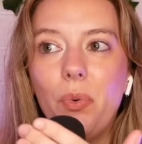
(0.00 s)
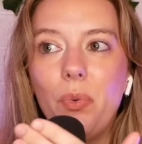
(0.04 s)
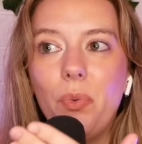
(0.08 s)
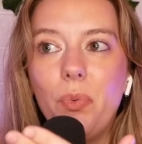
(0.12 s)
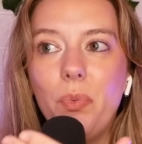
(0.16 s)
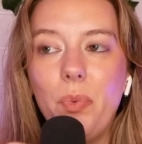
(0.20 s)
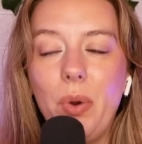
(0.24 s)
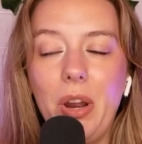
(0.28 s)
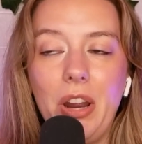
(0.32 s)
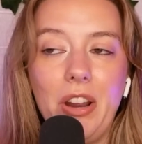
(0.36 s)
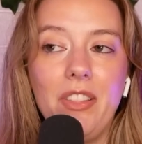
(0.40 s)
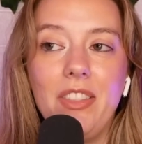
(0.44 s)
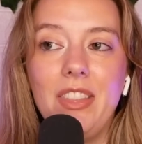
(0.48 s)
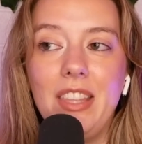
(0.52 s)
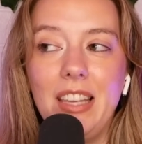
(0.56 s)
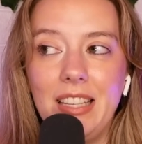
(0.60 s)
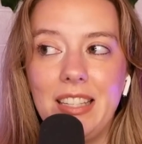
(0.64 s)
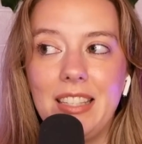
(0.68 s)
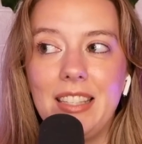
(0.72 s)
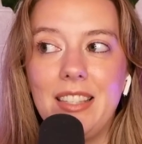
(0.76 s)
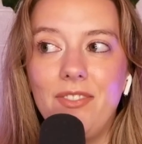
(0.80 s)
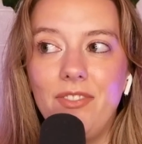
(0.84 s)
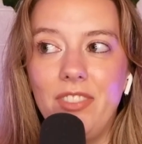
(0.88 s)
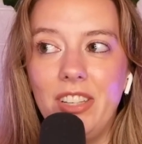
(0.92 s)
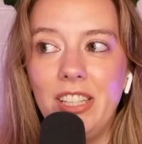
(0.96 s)

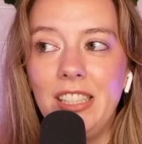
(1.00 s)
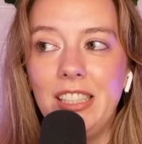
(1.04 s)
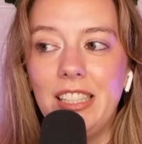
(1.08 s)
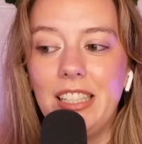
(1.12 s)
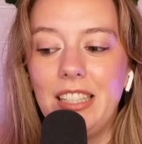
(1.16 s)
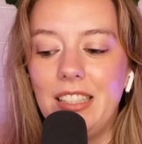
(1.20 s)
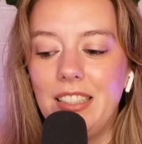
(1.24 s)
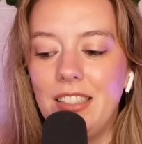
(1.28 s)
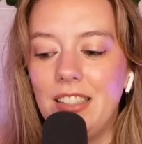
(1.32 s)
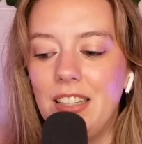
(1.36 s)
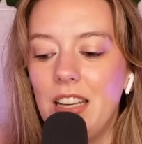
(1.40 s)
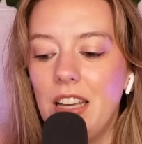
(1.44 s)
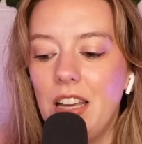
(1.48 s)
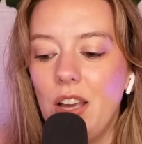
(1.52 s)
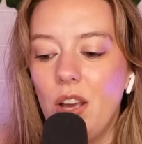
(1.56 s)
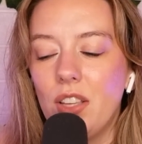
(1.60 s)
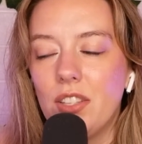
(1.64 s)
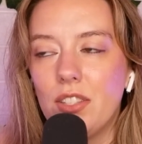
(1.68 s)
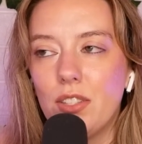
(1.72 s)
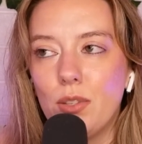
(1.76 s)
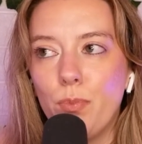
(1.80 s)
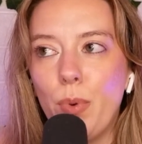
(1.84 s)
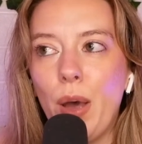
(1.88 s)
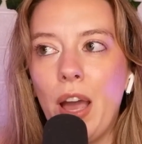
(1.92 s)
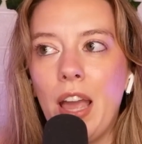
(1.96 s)
this villain,
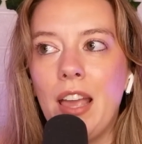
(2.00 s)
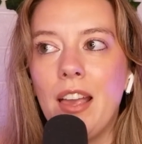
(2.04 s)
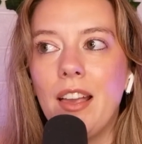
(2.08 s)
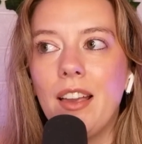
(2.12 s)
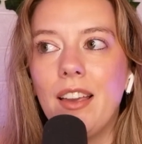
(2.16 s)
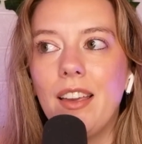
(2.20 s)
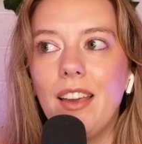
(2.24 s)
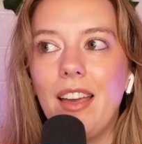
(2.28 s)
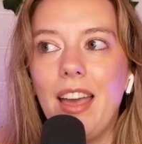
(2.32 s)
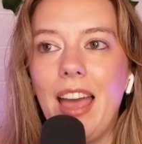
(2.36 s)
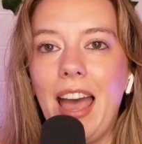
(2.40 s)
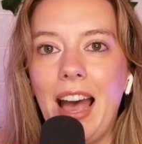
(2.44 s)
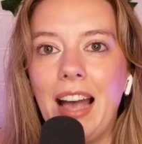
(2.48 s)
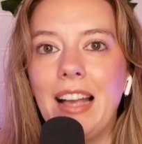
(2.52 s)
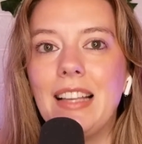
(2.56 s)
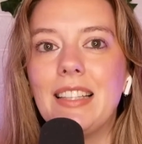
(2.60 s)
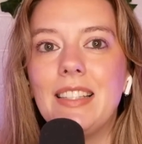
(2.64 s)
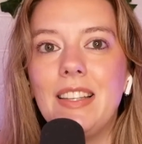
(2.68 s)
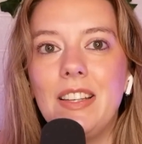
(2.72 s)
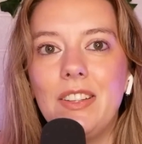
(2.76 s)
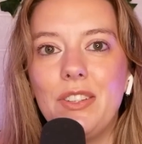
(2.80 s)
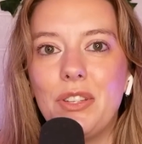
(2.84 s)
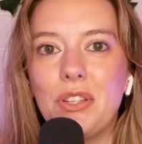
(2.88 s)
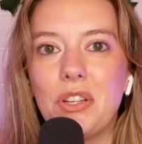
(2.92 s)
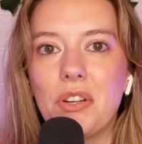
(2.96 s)
Spike, has
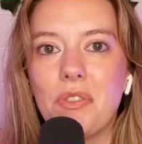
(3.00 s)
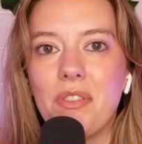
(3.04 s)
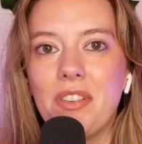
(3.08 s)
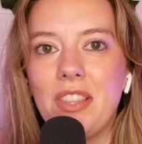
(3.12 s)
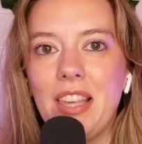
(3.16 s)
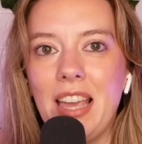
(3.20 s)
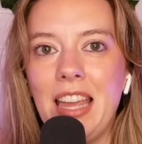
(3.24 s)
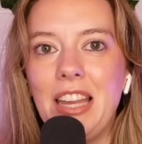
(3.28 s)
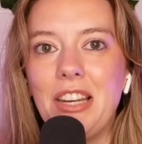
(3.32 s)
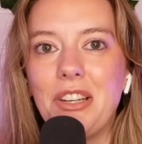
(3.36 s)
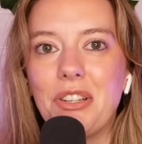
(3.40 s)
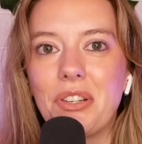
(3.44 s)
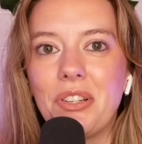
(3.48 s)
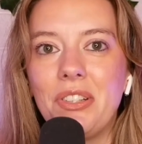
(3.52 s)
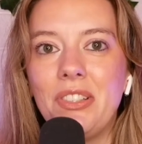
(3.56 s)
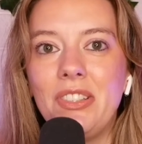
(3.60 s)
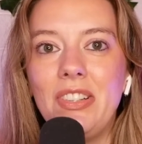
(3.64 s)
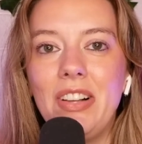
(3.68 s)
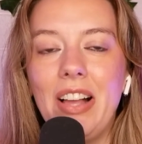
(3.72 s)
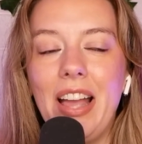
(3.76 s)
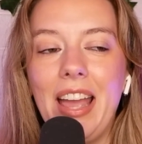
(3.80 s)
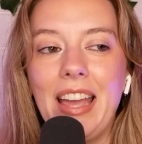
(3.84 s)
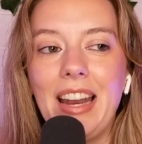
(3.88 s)
history with Angel.